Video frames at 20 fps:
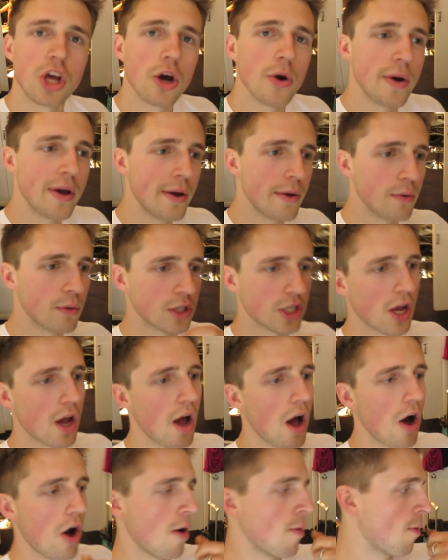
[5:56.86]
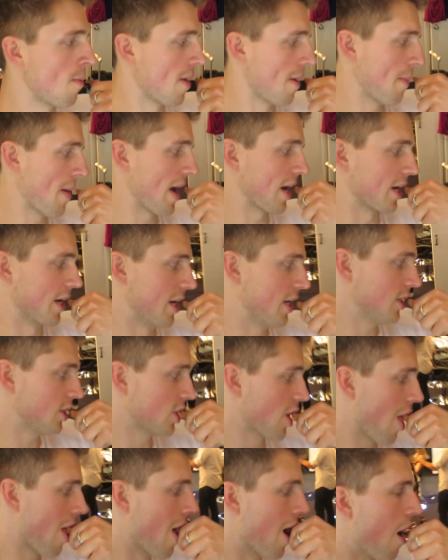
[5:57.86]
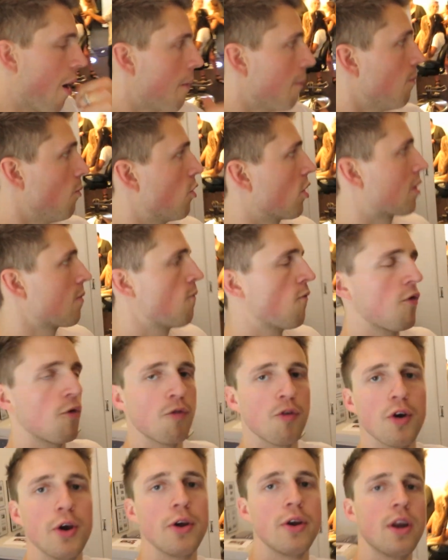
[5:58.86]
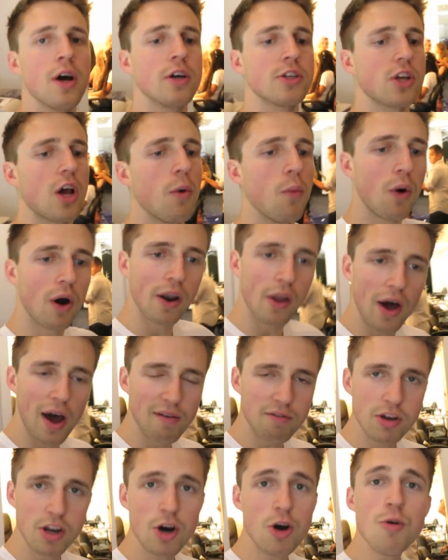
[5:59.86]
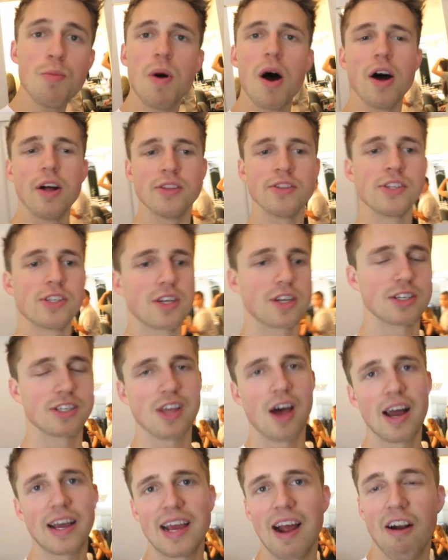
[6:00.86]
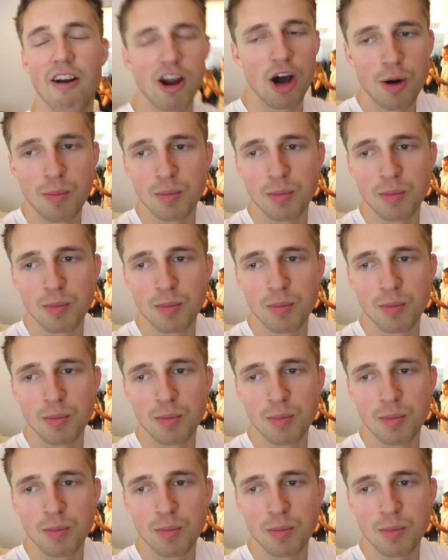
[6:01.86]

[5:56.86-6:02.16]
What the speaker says: Zoe was like, oh, I'm a bit peckish. Looking for food and I was like, why not have an almond? Like carry